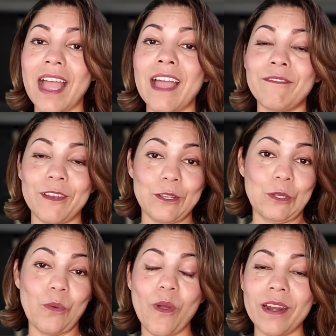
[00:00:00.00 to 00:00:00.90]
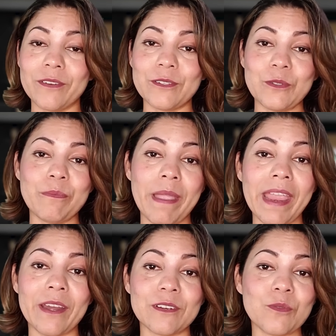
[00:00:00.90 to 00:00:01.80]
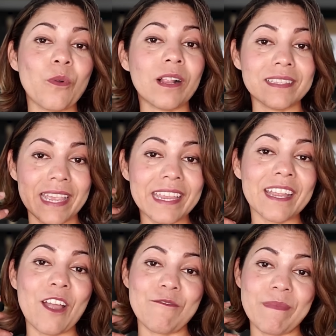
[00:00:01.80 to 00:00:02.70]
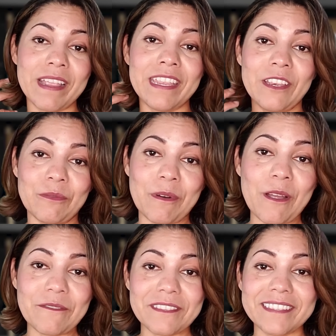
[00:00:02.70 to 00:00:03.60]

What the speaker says: have lost 1 or 2 pairs while taking off my earmuffs.